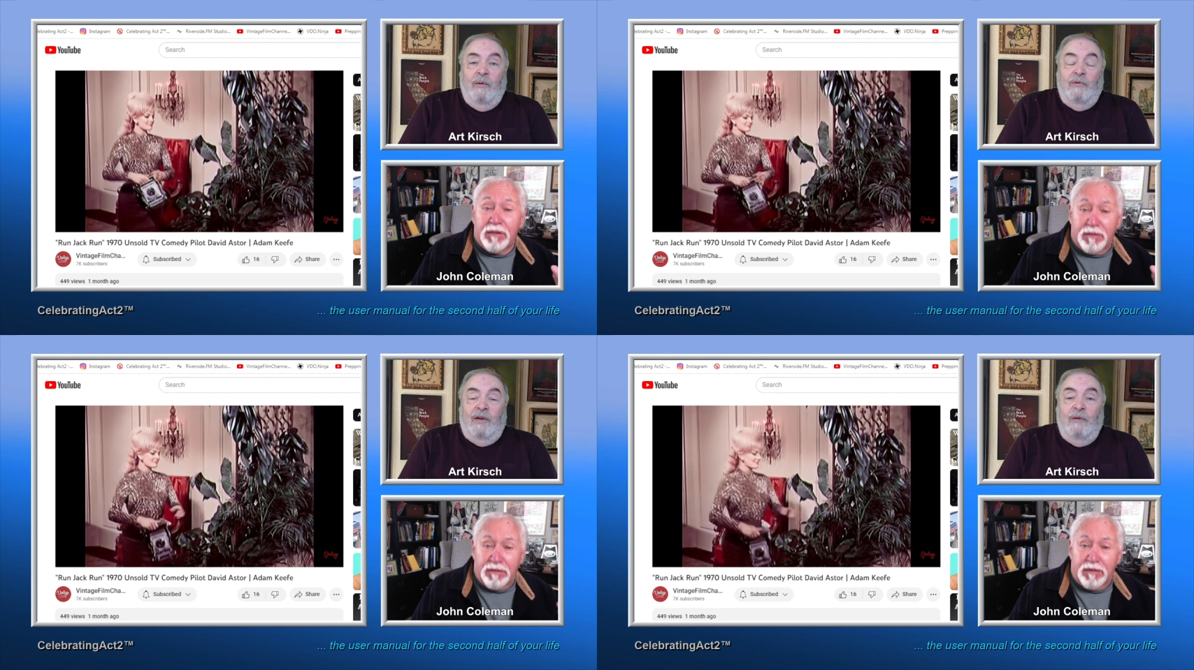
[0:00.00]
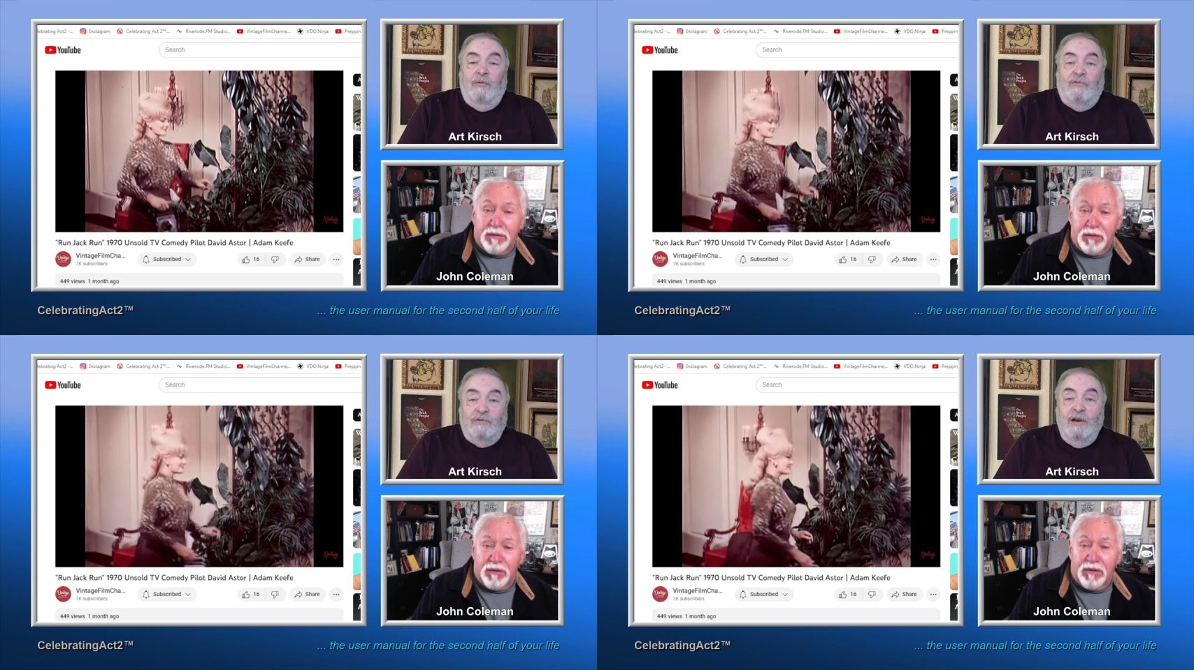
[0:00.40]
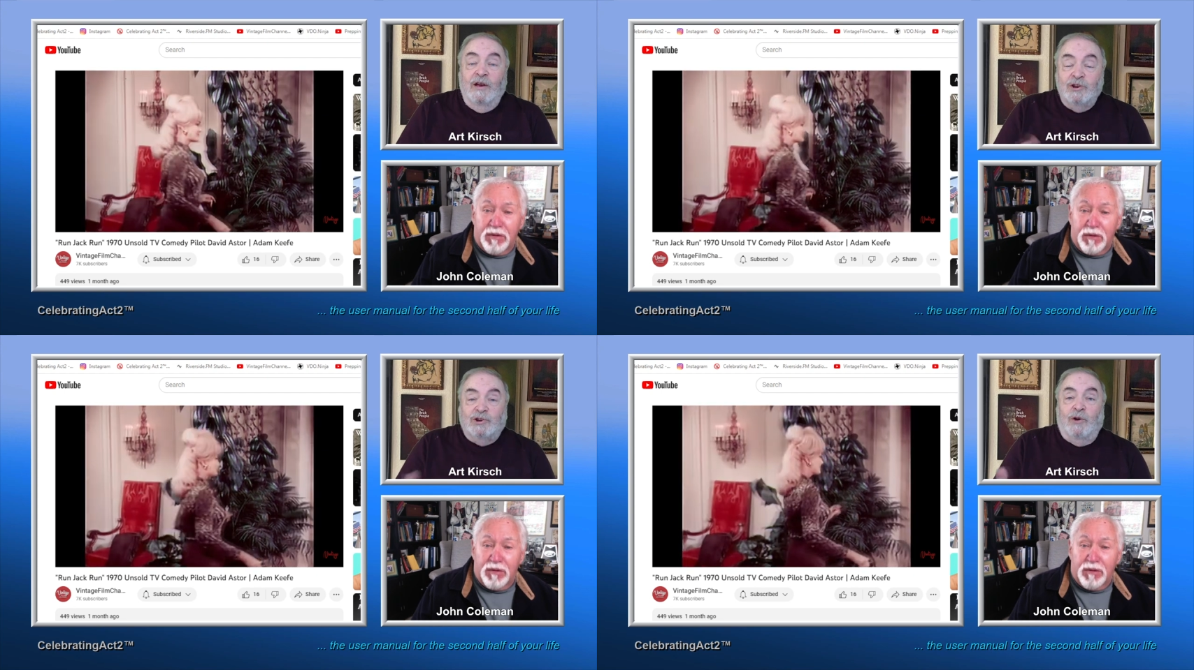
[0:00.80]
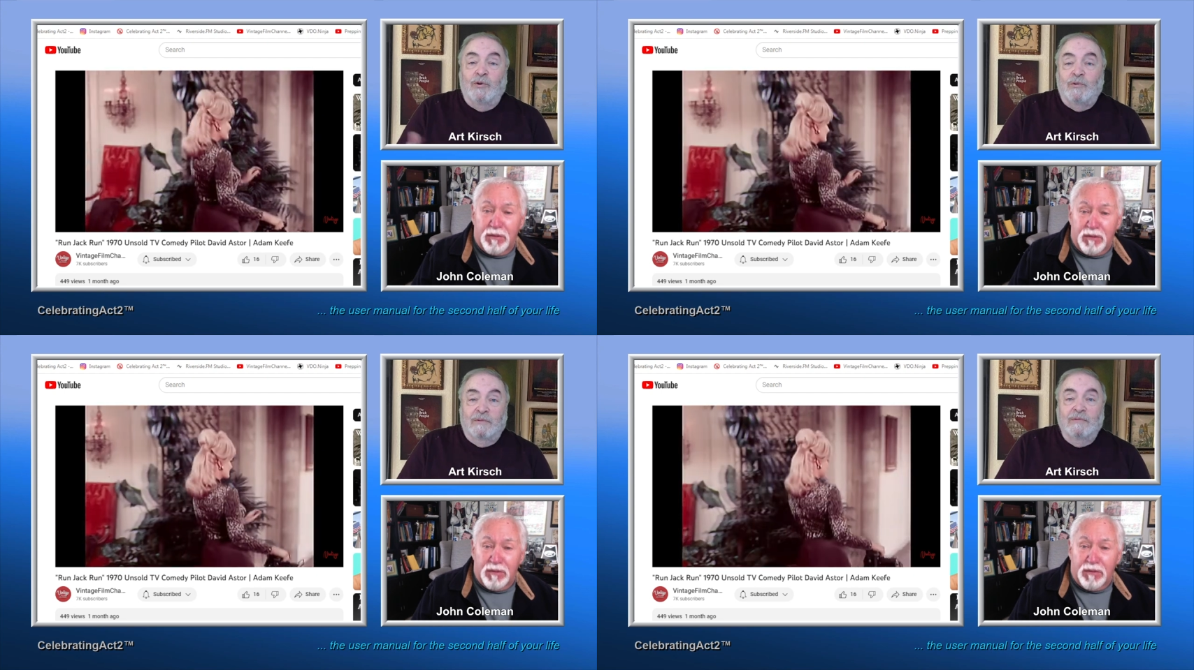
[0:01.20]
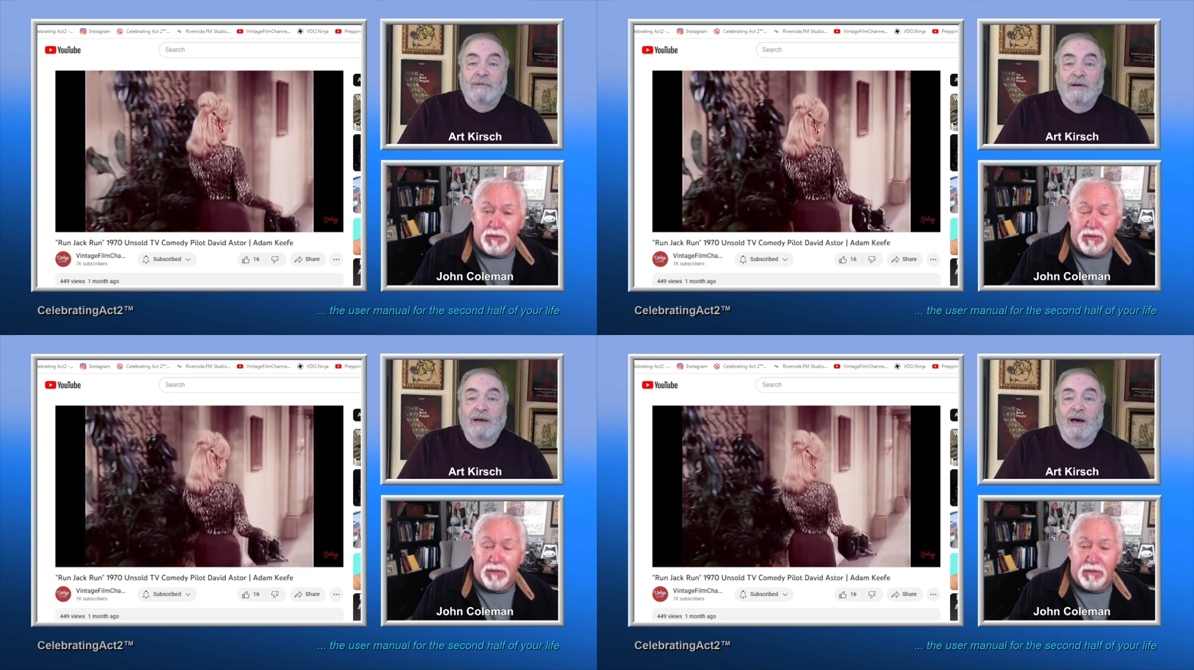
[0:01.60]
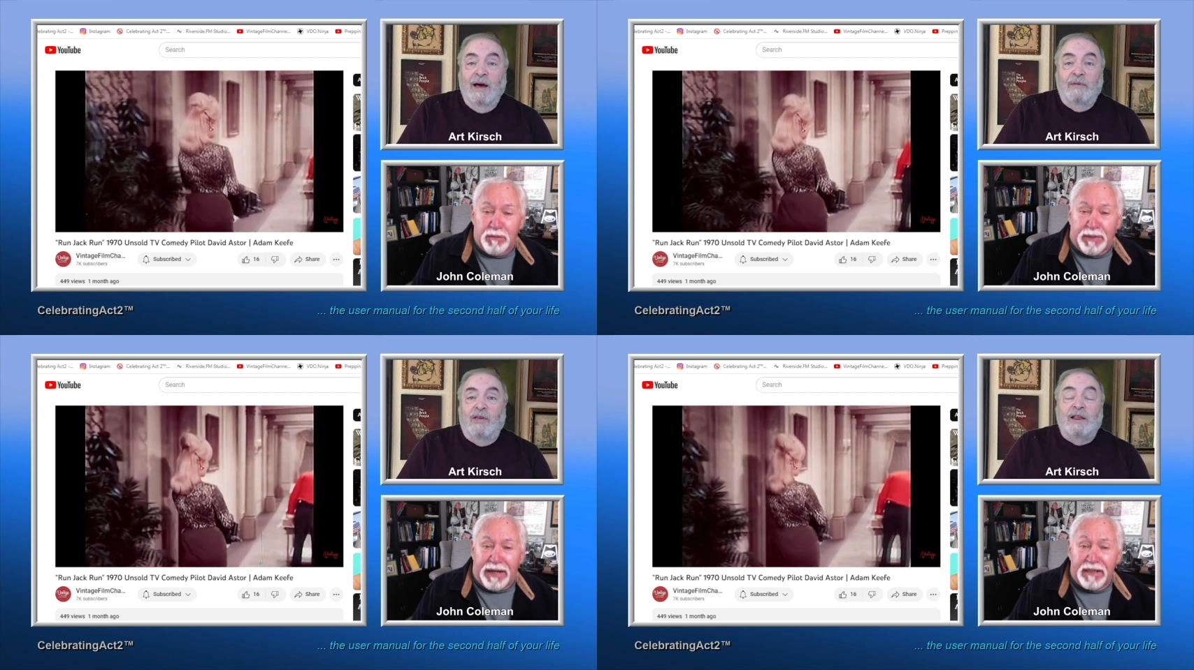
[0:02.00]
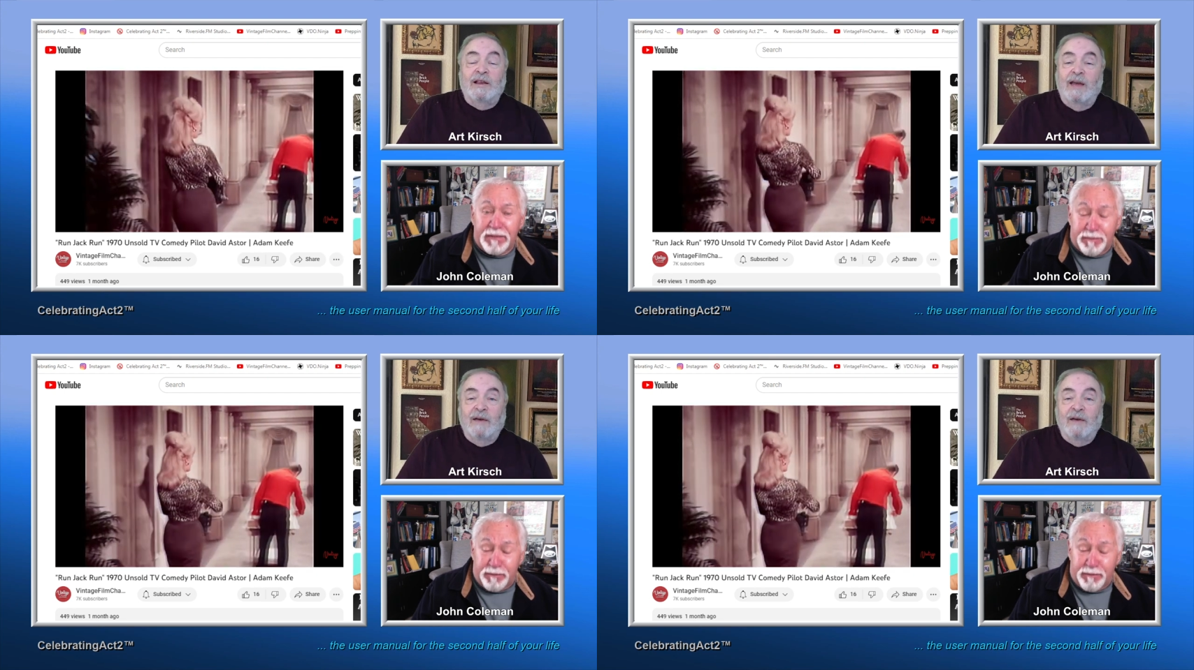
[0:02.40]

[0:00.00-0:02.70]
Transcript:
Speaker 1: was it was shown, and they didn't Back.